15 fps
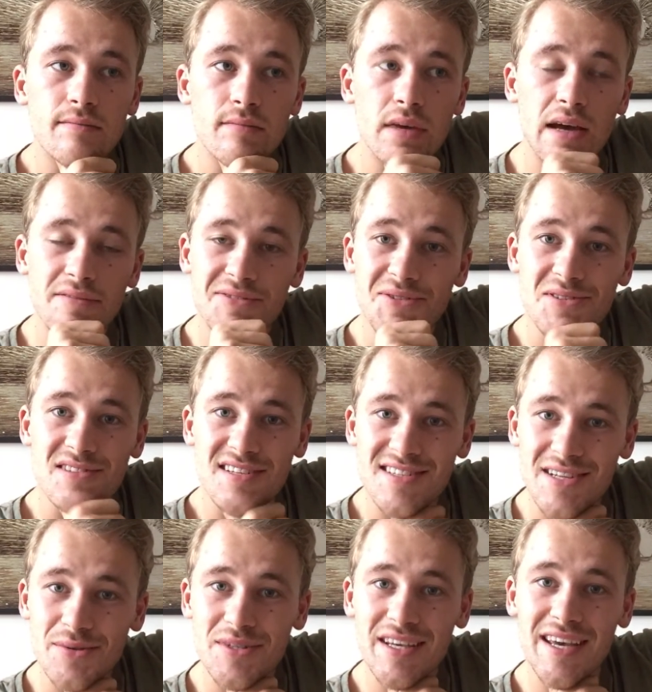I have done since
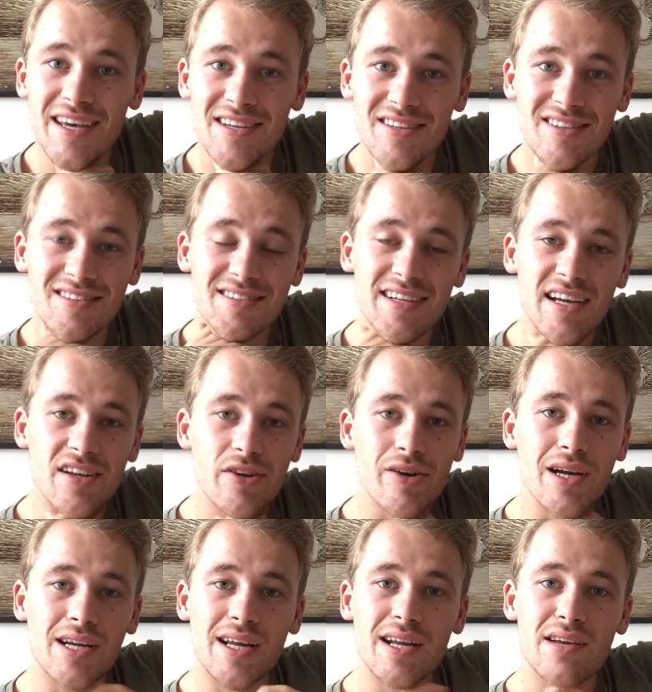I was a kid. Dad and Granddad